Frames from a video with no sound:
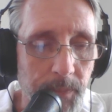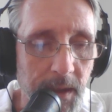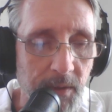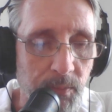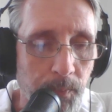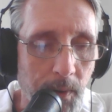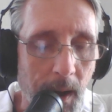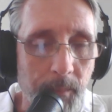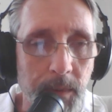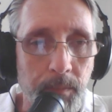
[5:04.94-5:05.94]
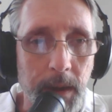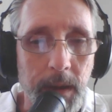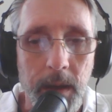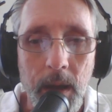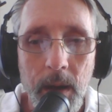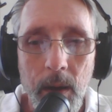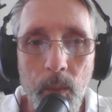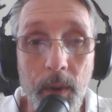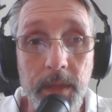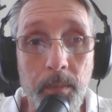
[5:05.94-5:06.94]
is primed to be
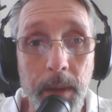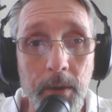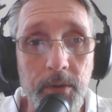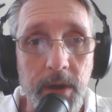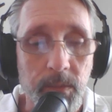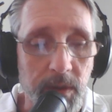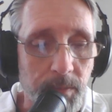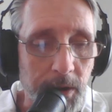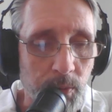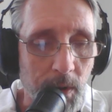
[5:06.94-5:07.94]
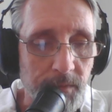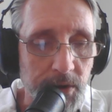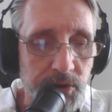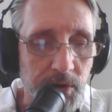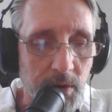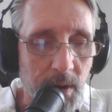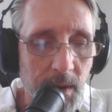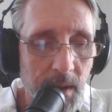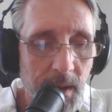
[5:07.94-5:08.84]
one of the better teams in the Big 12 this year.